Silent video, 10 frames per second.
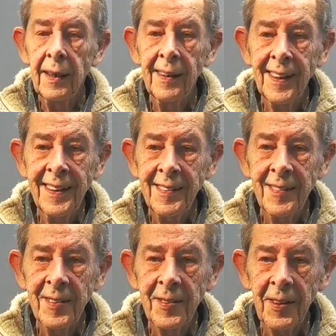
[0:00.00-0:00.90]
Okay,
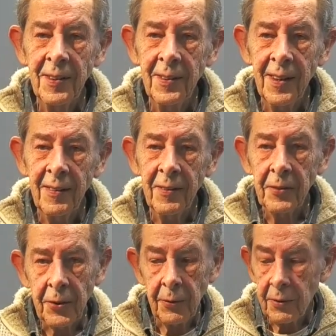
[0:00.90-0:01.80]
so I'll
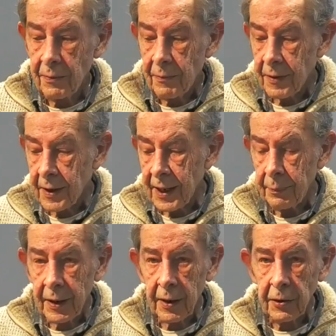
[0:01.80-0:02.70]
do the
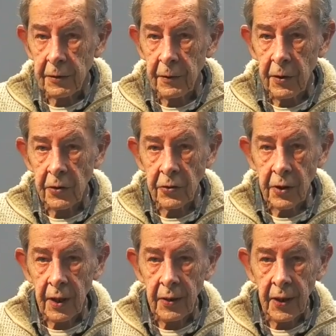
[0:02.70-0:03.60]
camping coach first
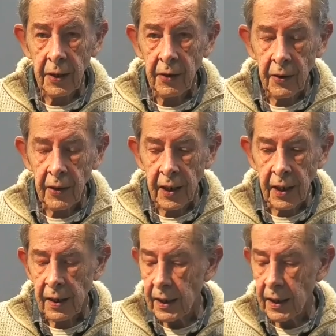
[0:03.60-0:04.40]
and then the